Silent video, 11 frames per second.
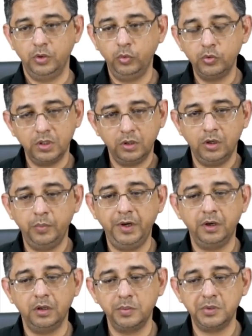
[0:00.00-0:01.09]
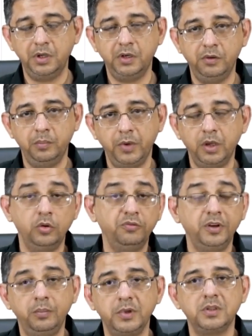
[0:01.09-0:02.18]
Those are going to be terms that will make you
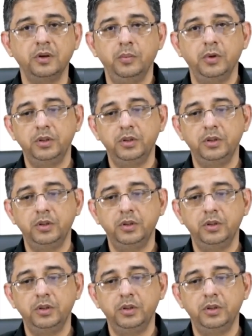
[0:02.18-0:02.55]
feel miserable.